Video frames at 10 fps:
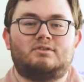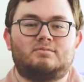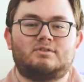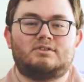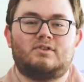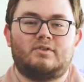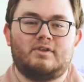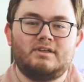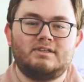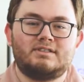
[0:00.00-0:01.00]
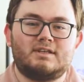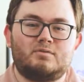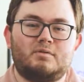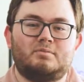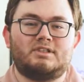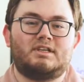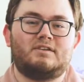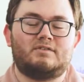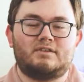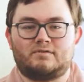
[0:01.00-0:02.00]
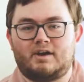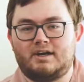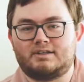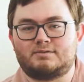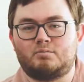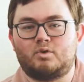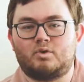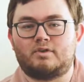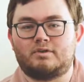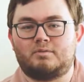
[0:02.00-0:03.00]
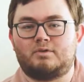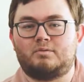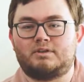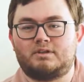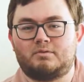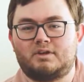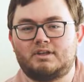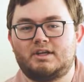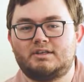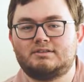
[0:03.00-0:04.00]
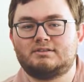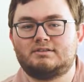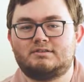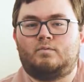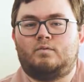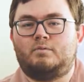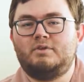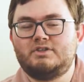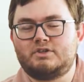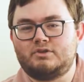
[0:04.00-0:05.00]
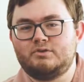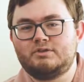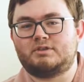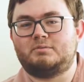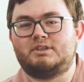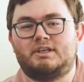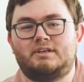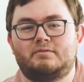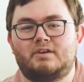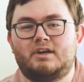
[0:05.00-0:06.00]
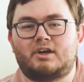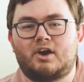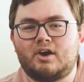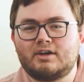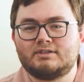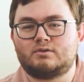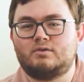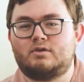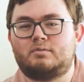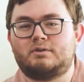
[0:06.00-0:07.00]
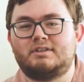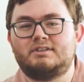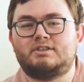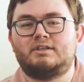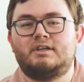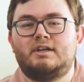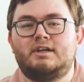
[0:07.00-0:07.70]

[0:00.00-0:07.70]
terms, the things that we believe define us more than we really realize. When we choose to believe in a cause or a religion,